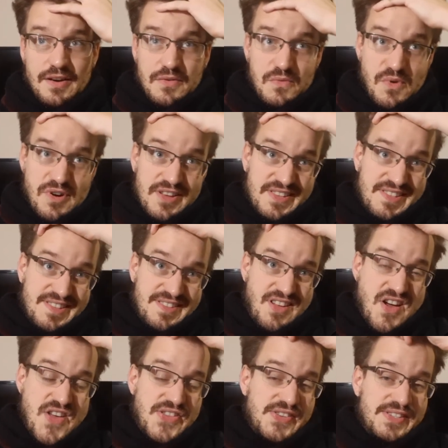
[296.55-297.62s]
was
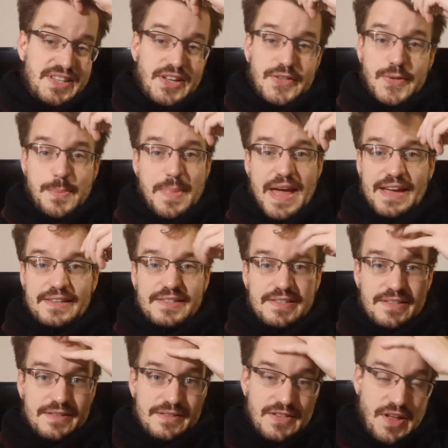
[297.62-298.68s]
not the
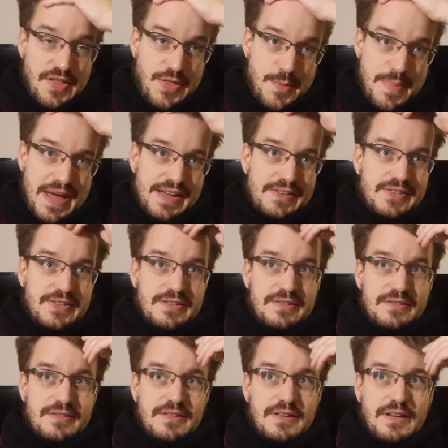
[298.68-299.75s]
best, not the
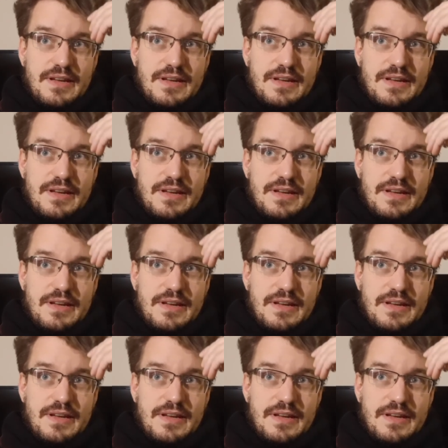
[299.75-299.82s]
best.